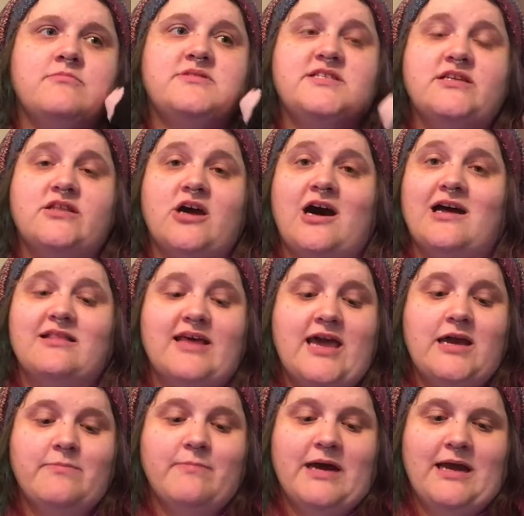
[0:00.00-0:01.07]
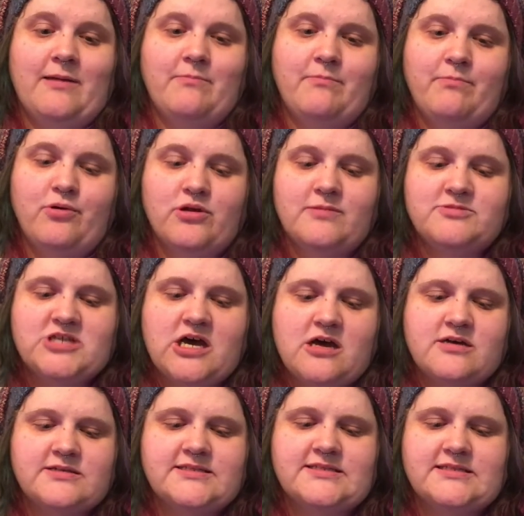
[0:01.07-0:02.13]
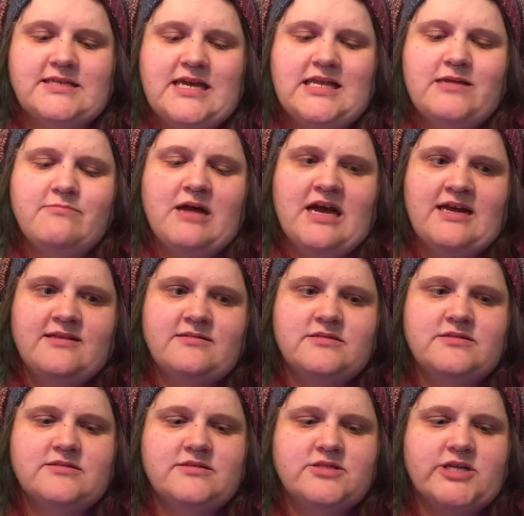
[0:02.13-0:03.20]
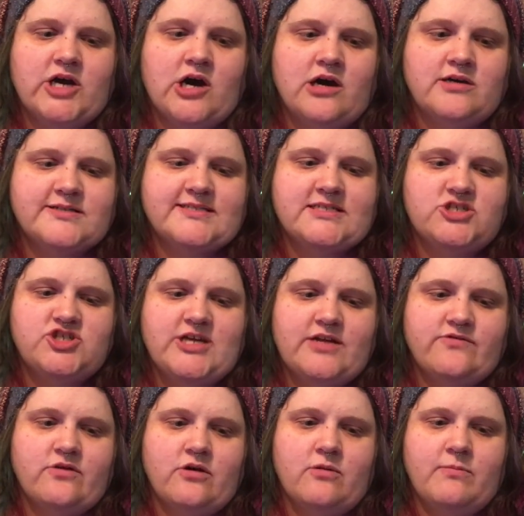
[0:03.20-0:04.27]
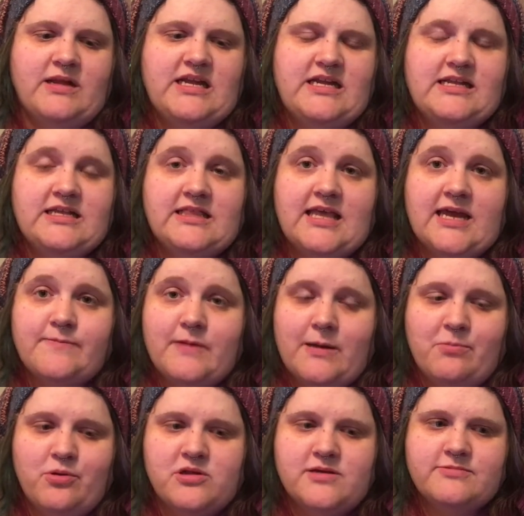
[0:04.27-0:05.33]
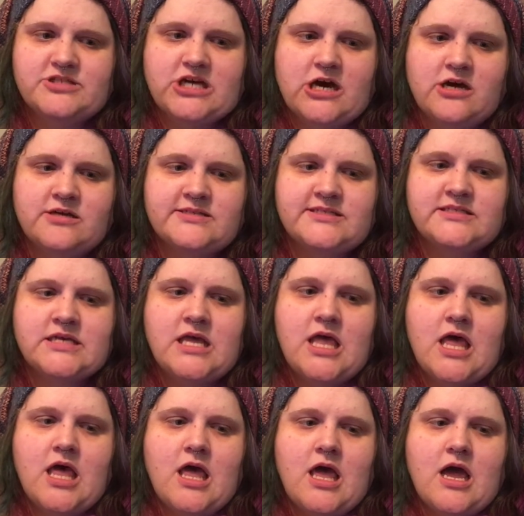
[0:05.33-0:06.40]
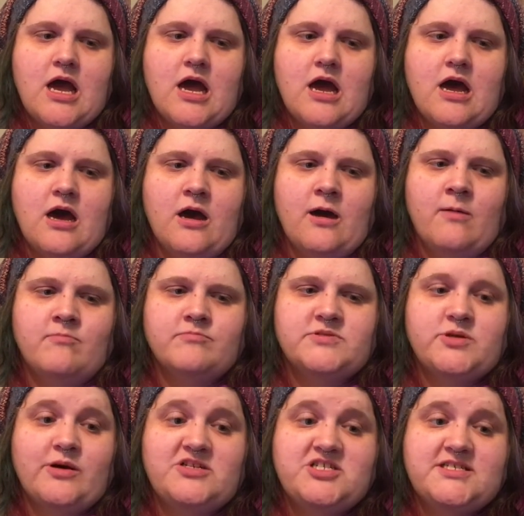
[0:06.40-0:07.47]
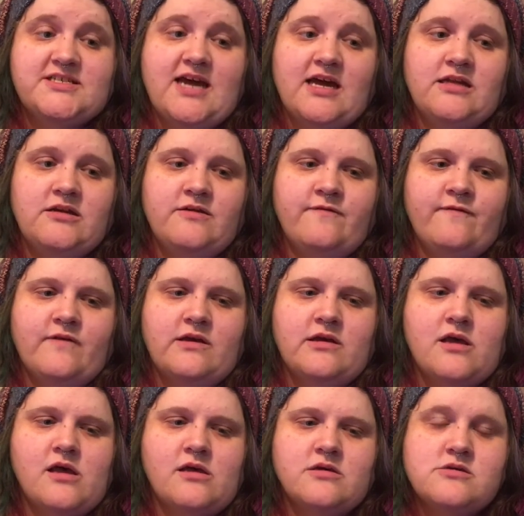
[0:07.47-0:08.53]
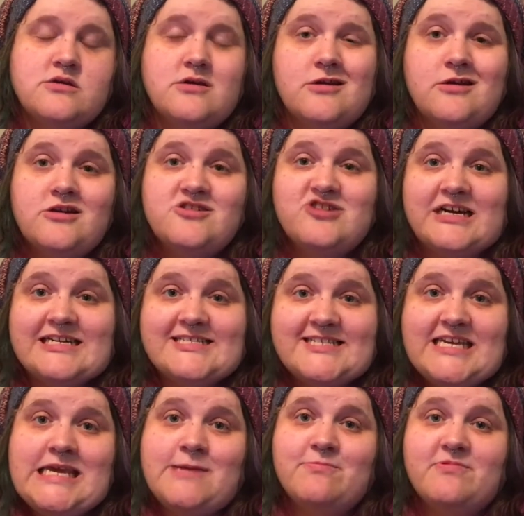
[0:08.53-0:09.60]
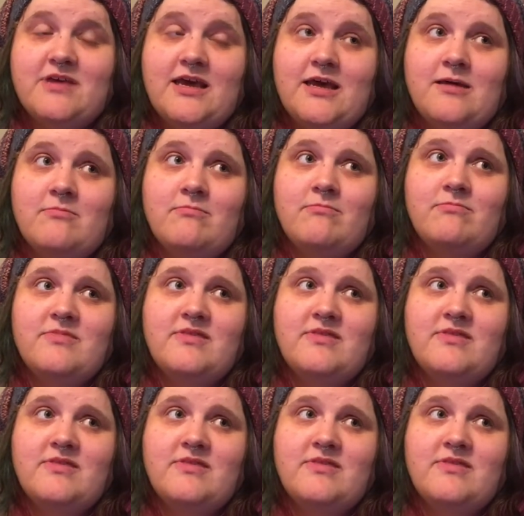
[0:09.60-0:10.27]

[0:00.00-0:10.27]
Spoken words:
did not like my pull-up dolls. He didn't mind dolls in general, but he didn't like my pull-up dolls. So I just kind of tried to keep them